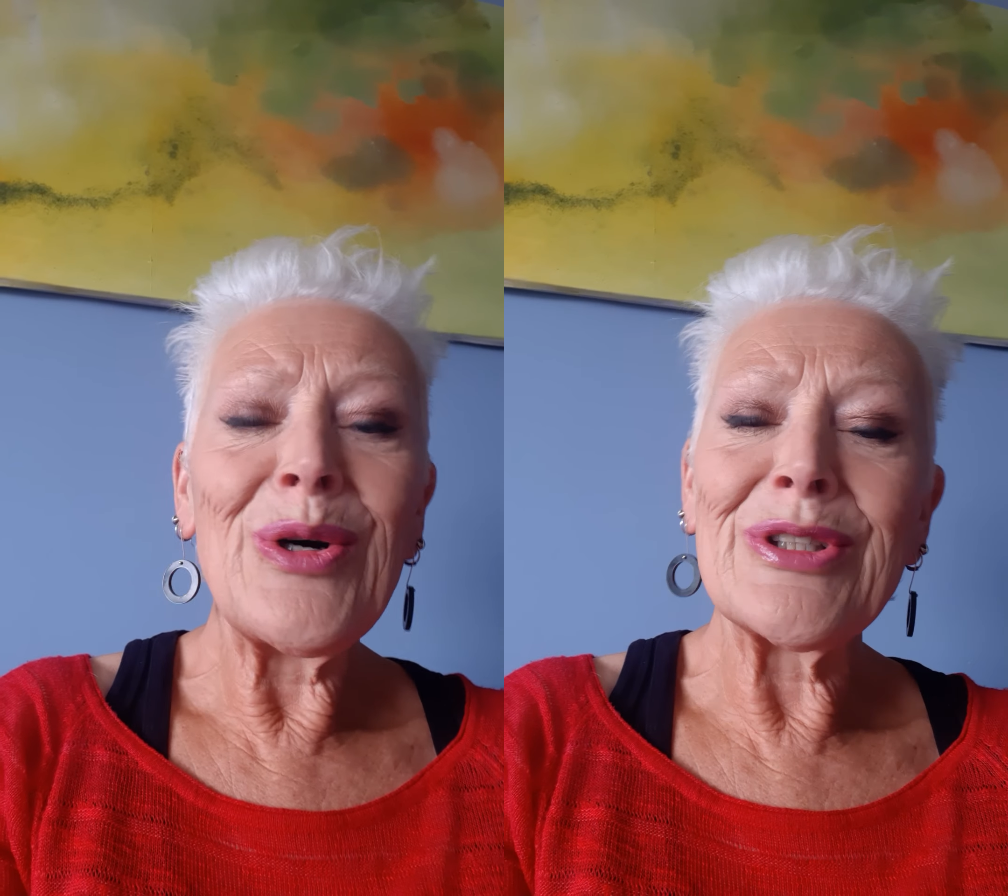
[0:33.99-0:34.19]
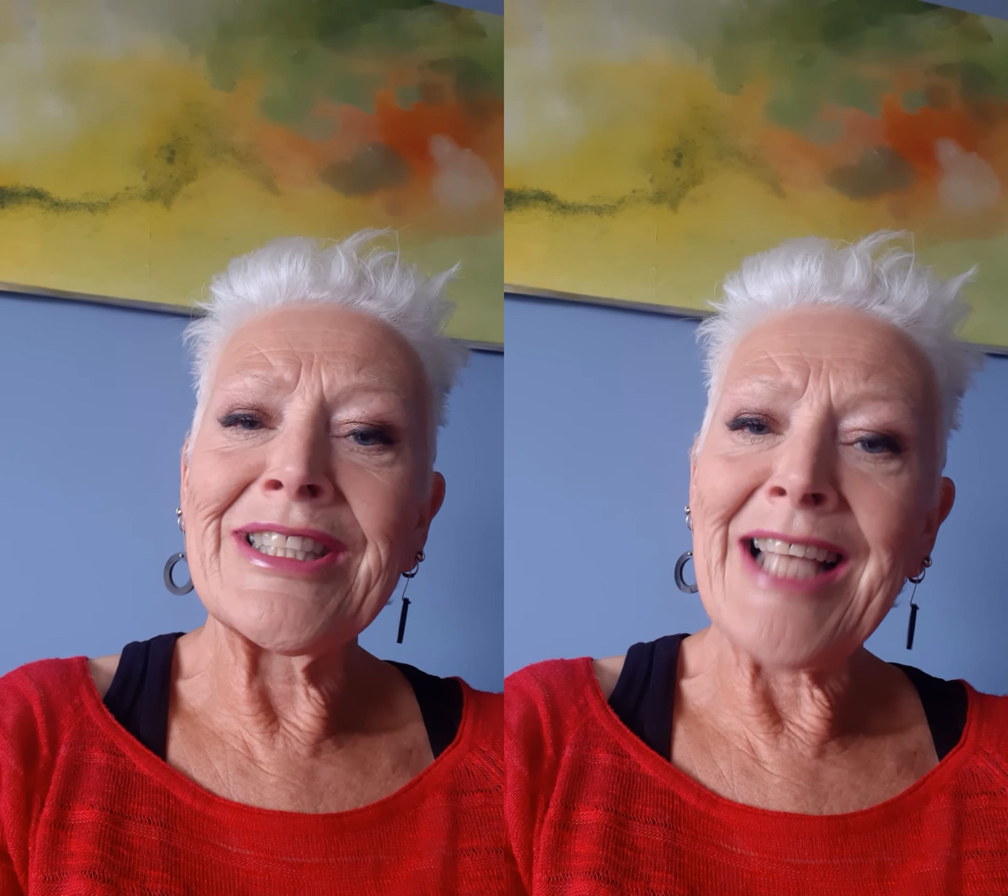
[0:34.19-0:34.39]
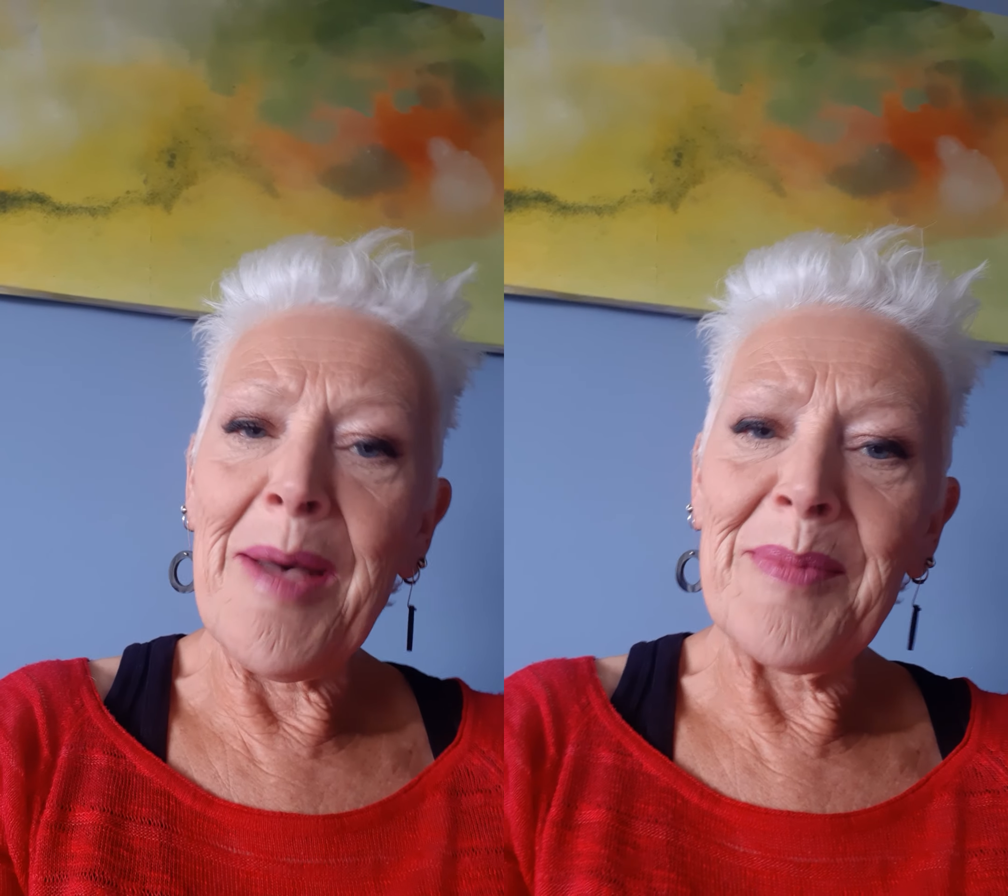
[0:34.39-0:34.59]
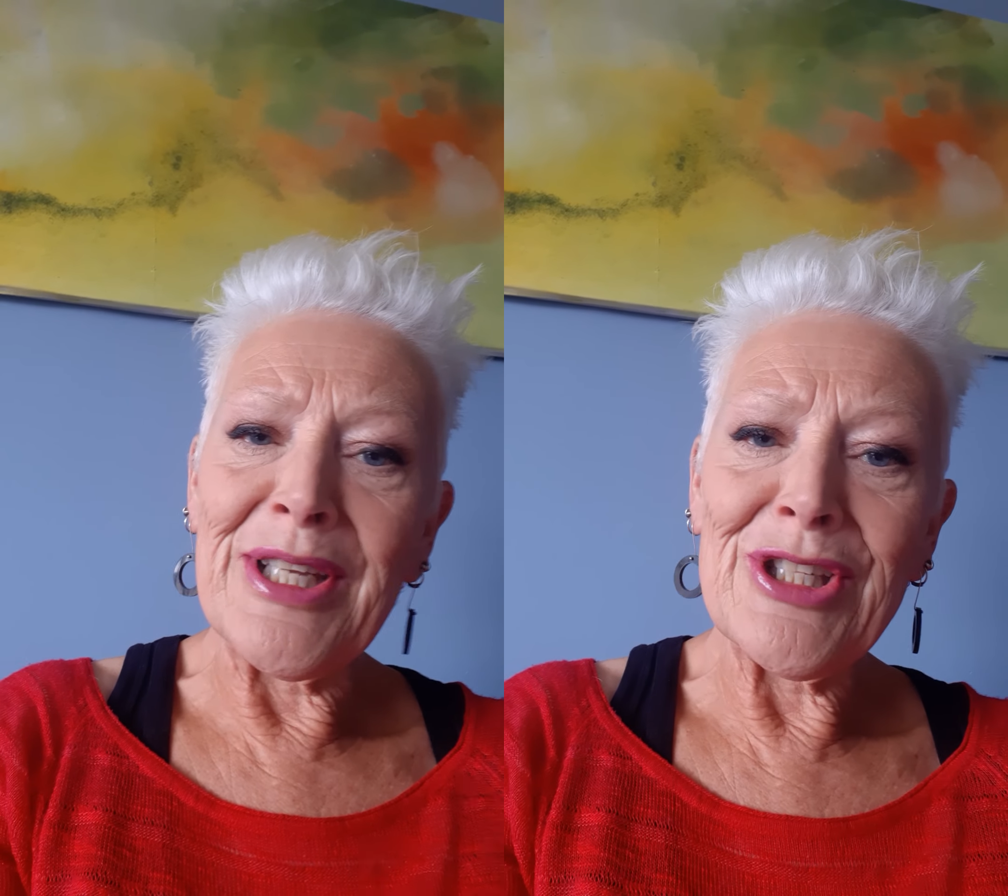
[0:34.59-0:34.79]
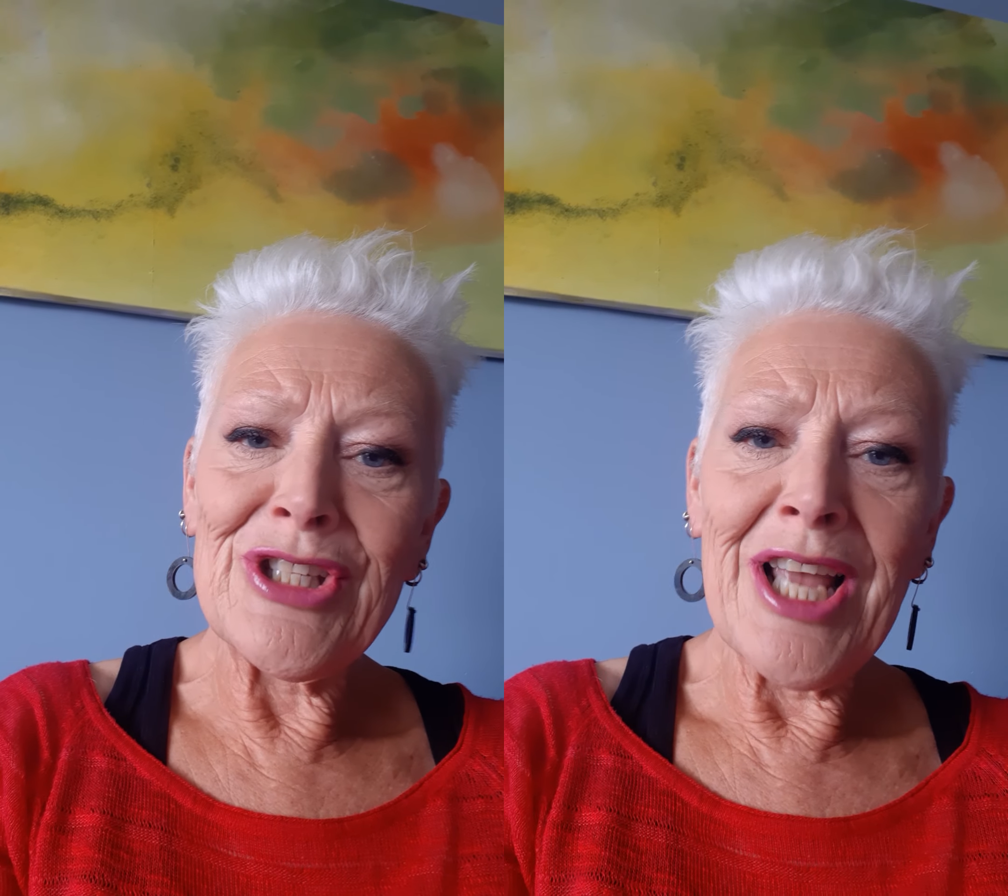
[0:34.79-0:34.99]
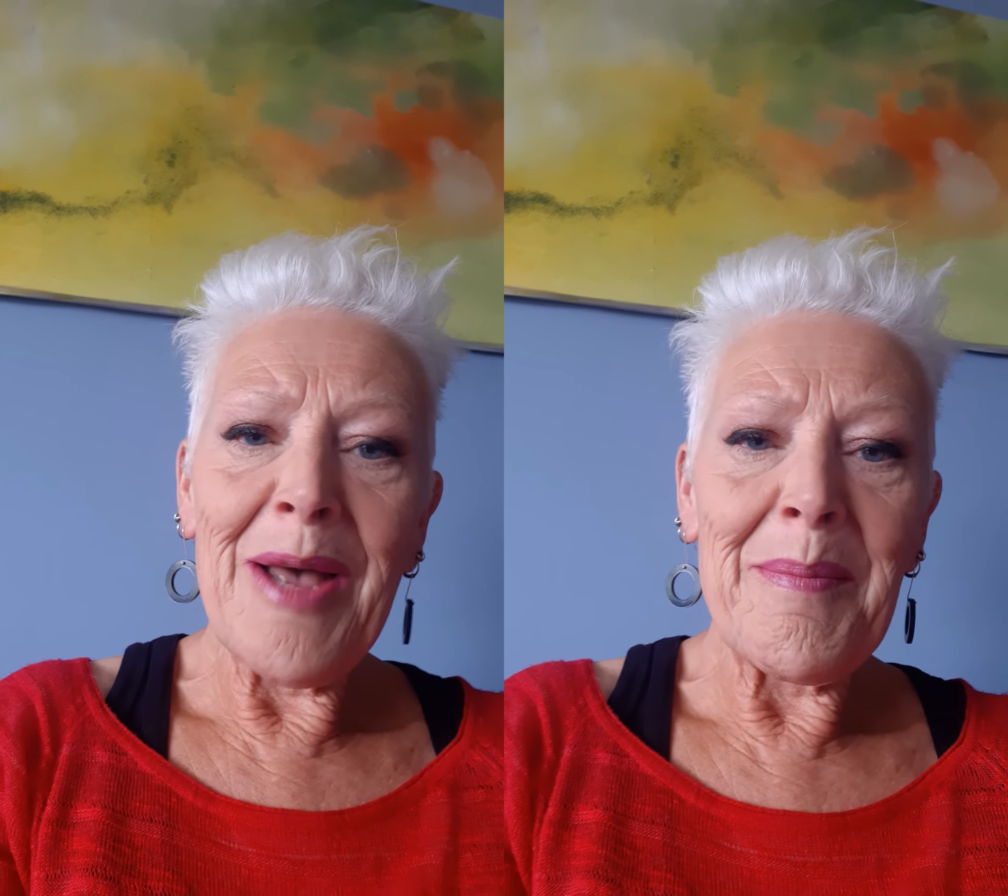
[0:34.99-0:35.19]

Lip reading: or damage